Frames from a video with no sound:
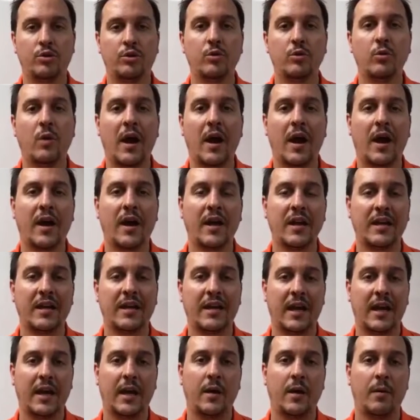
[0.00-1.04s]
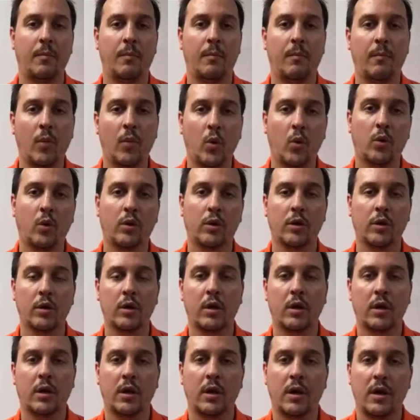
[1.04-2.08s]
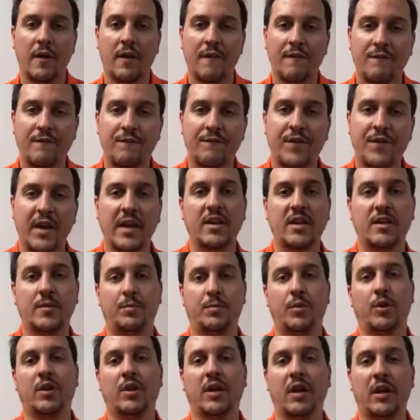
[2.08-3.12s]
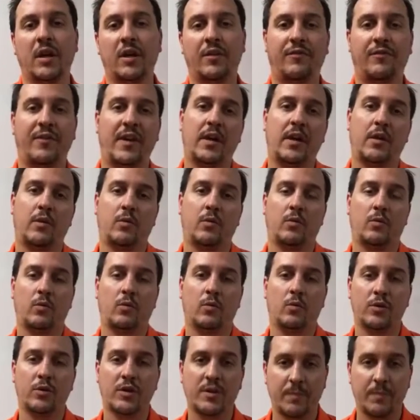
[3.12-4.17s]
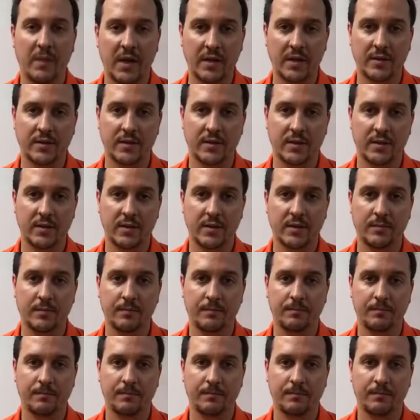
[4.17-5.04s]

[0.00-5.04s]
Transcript: do I get more Facebook event responses?